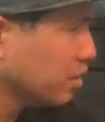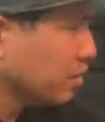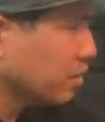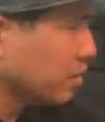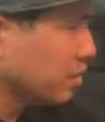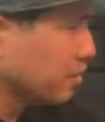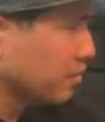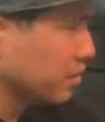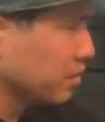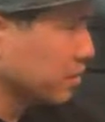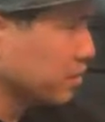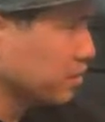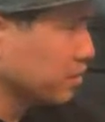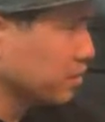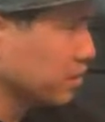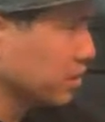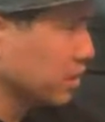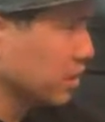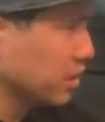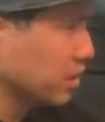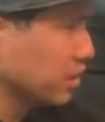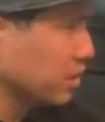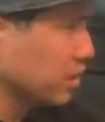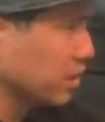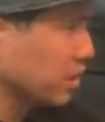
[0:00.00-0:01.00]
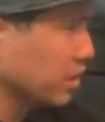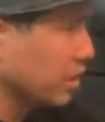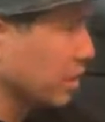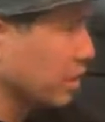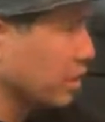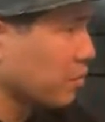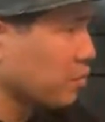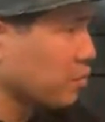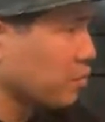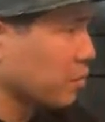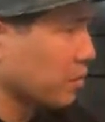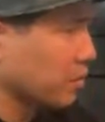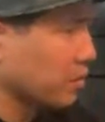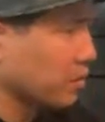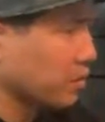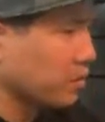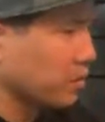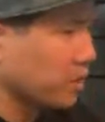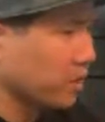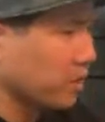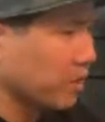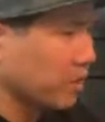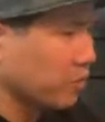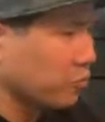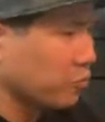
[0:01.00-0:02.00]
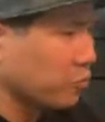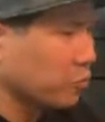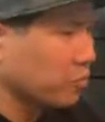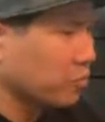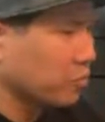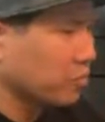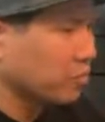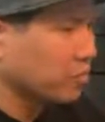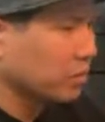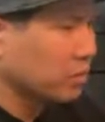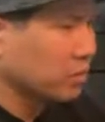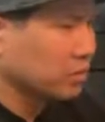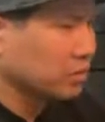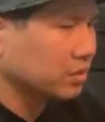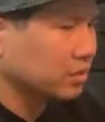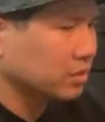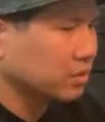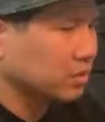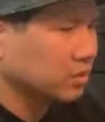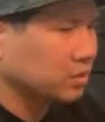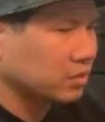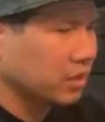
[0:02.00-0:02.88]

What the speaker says: eventually it got bigger and it grew amongst